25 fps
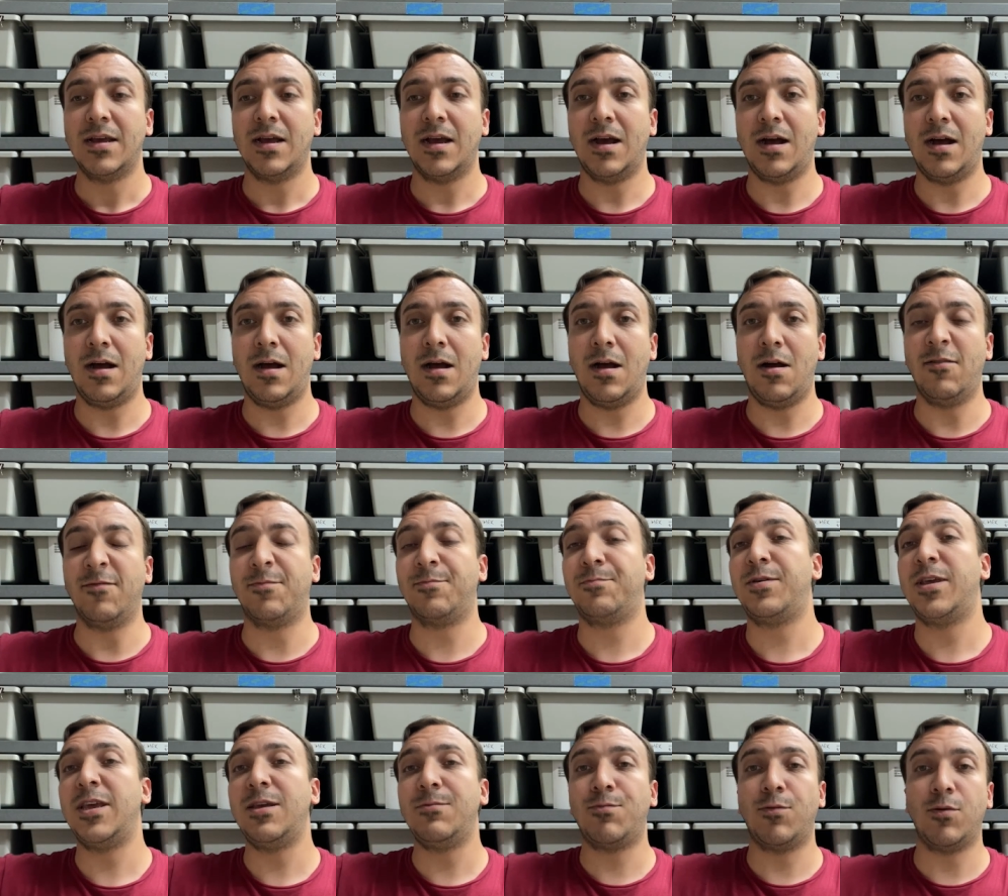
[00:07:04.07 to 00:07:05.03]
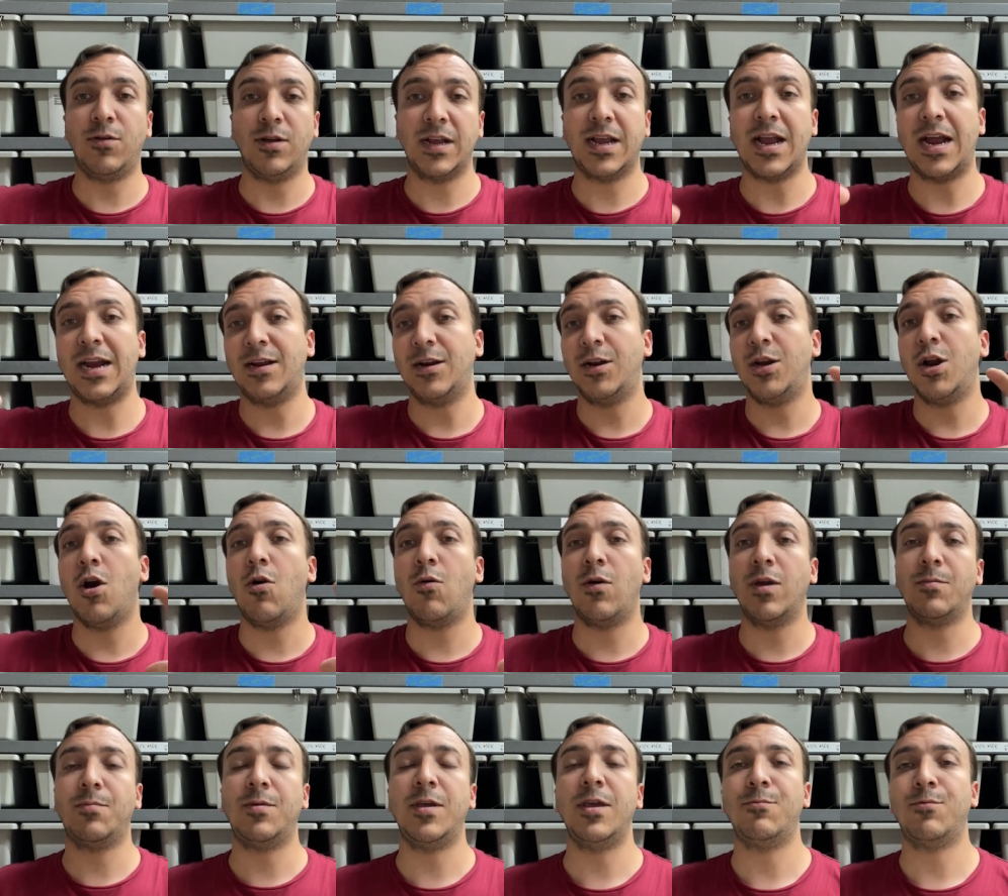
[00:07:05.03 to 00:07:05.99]
Uh, of people and kind of
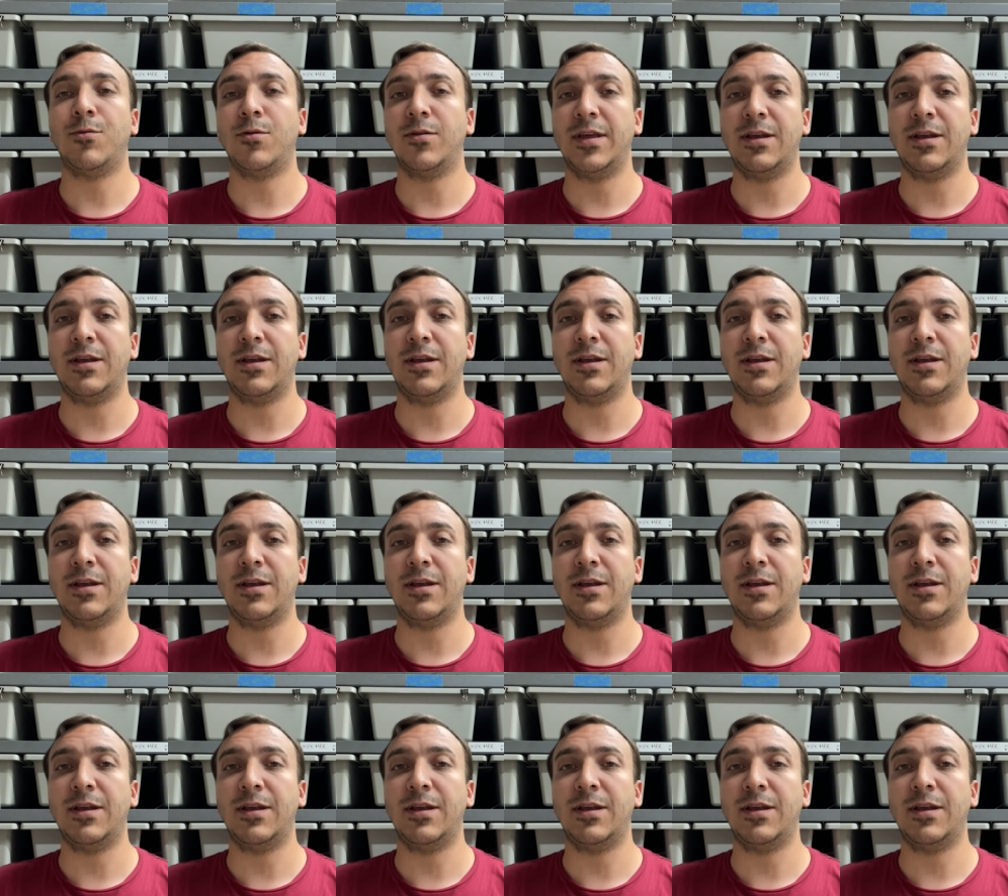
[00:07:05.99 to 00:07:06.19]
knowing people.